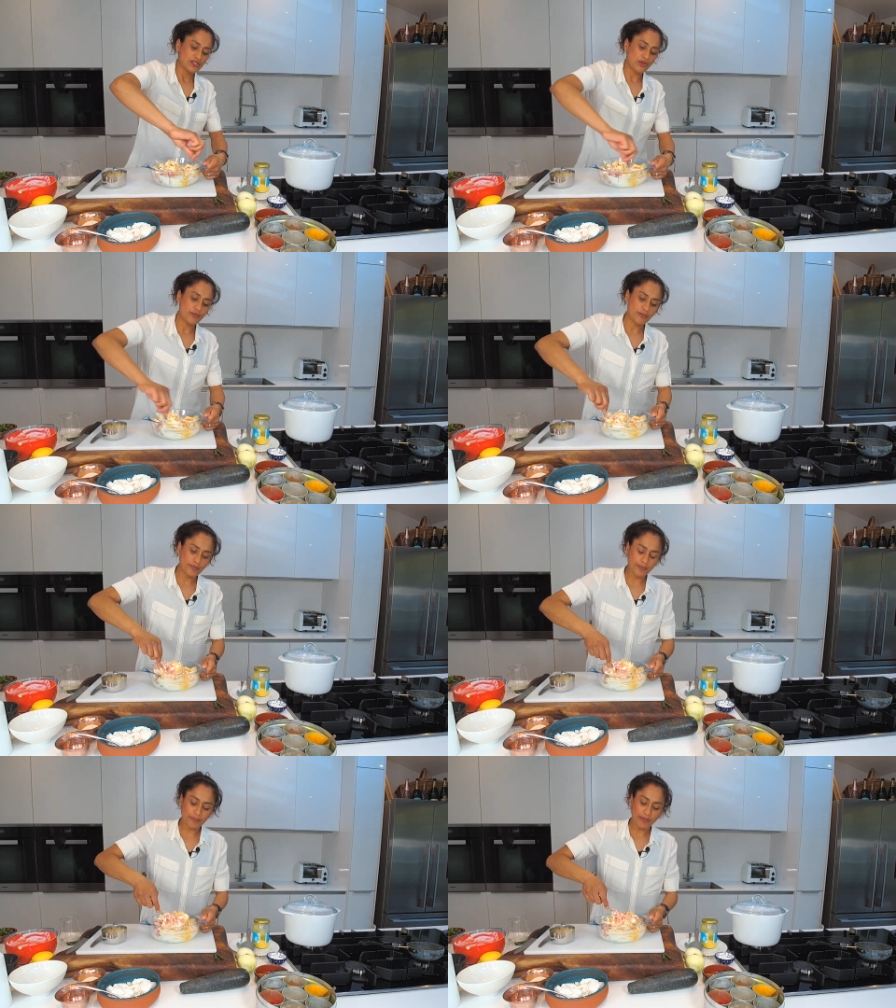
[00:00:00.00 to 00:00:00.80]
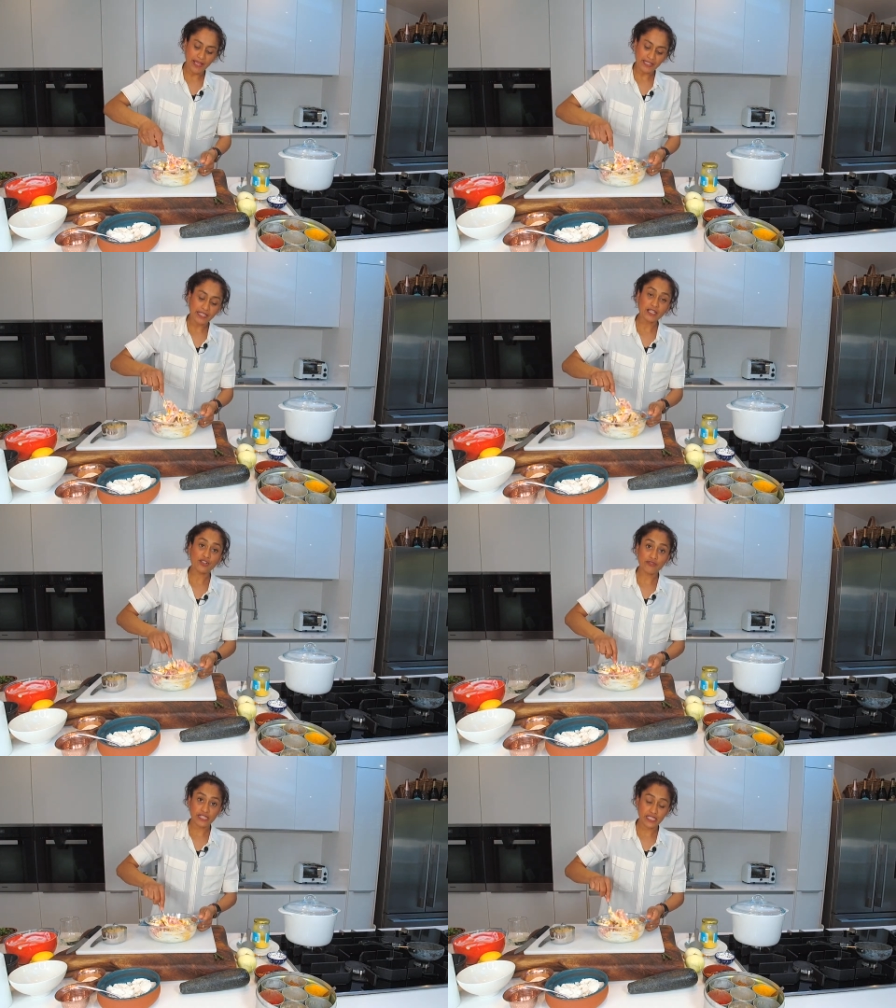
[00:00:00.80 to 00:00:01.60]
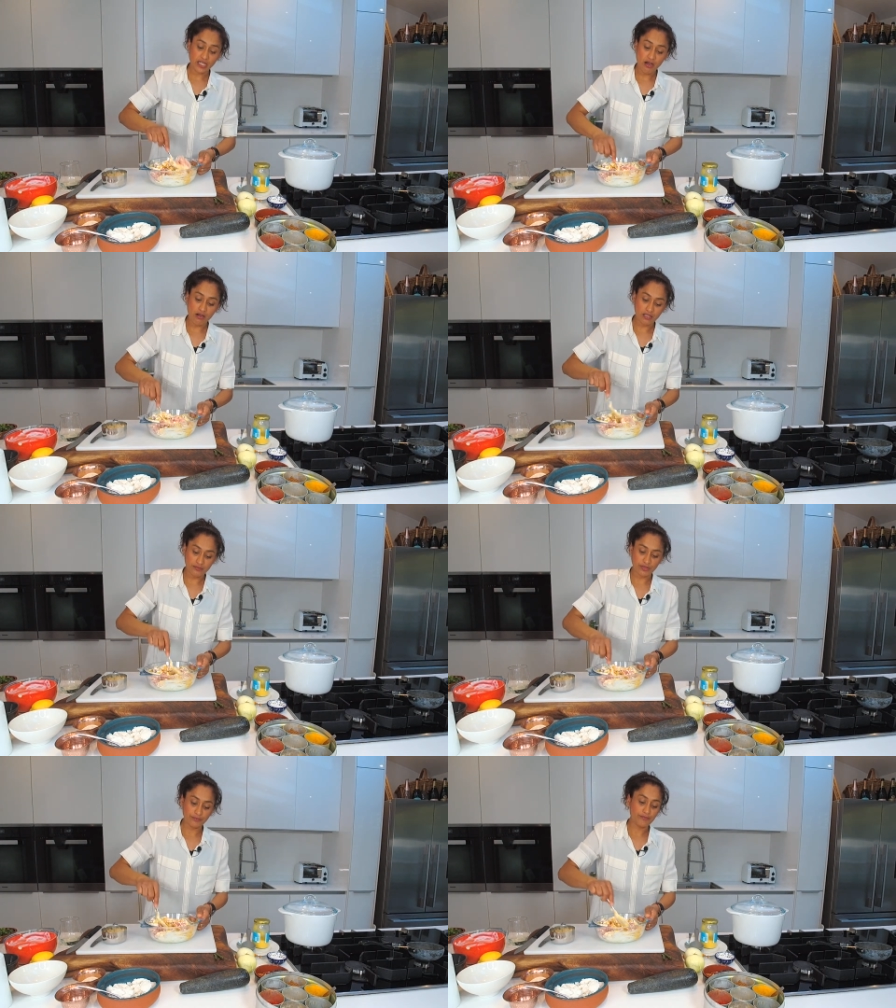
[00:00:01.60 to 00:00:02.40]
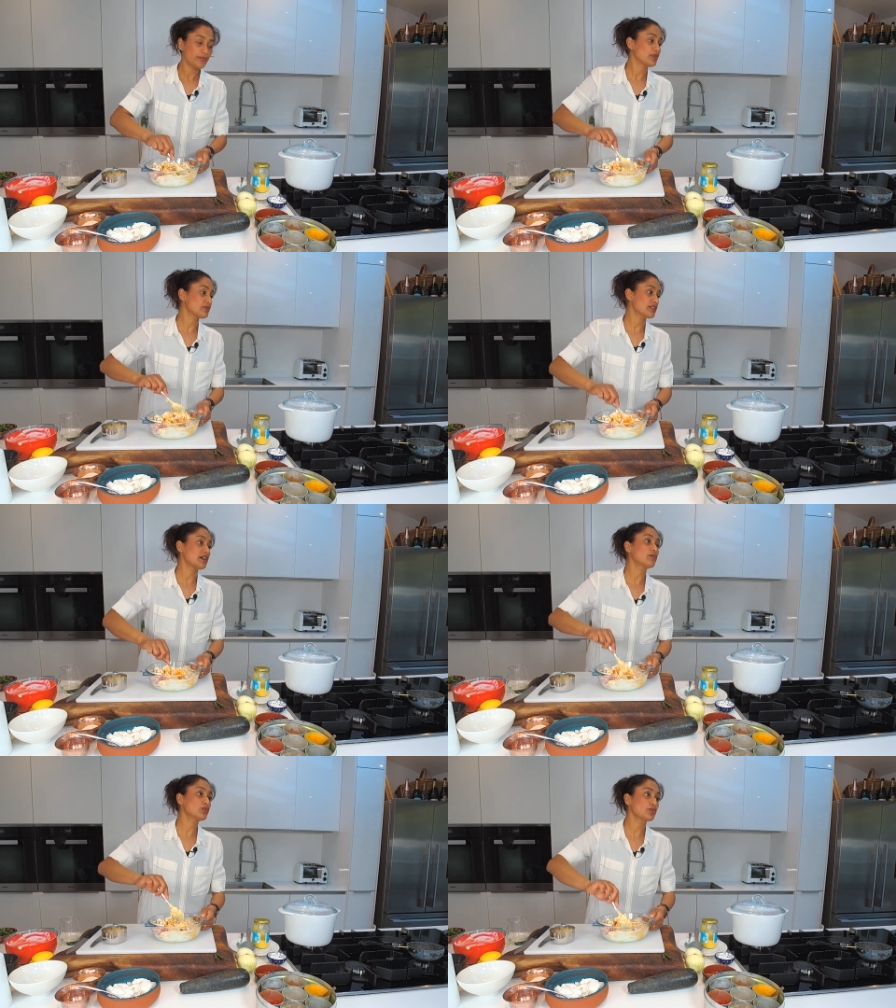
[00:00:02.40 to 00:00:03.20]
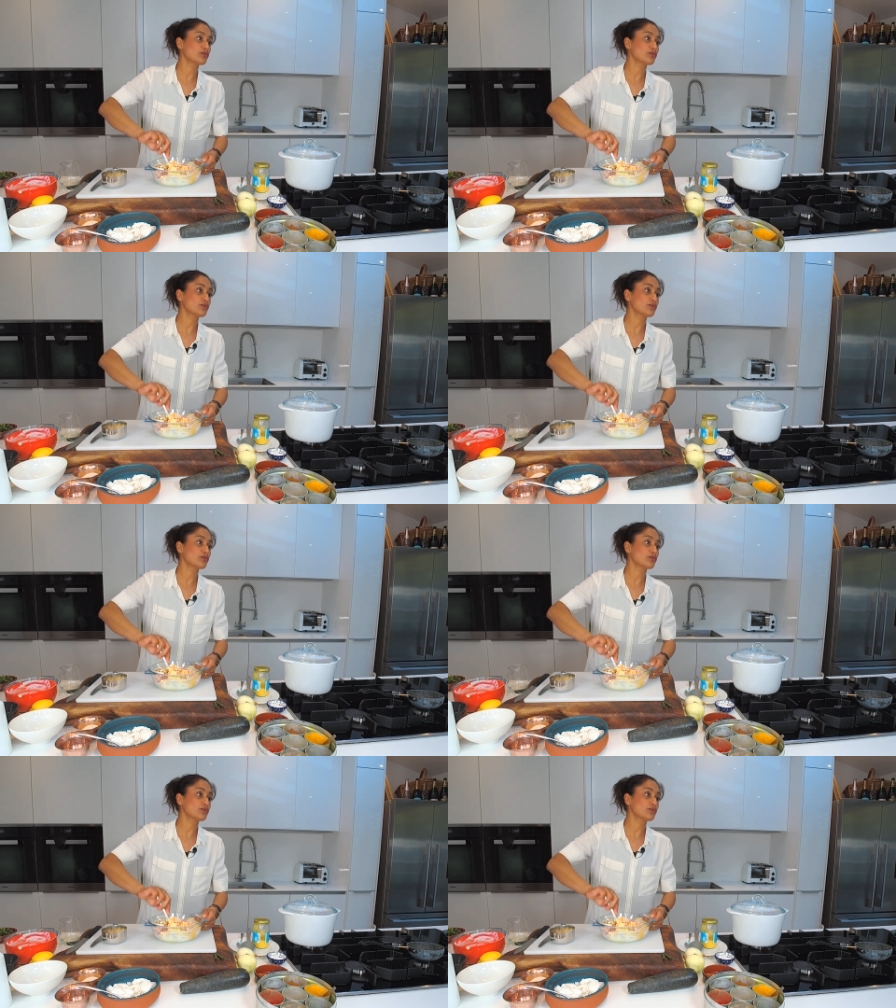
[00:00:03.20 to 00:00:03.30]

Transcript: So black and green cardamom, who's that?